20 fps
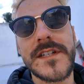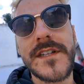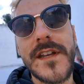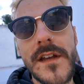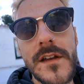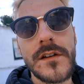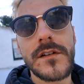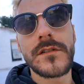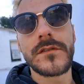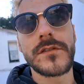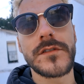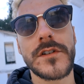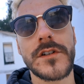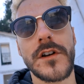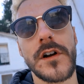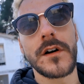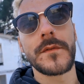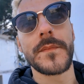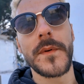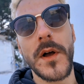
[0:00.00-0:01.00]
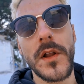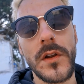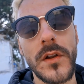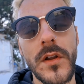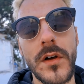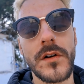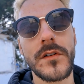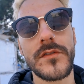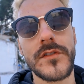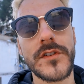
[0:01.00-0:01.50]
single shop
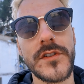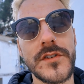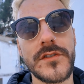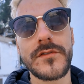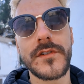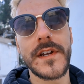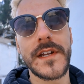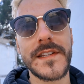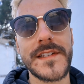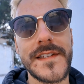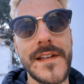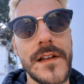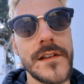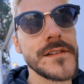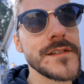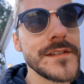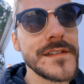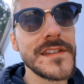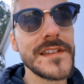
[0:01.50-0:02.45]
along the street sells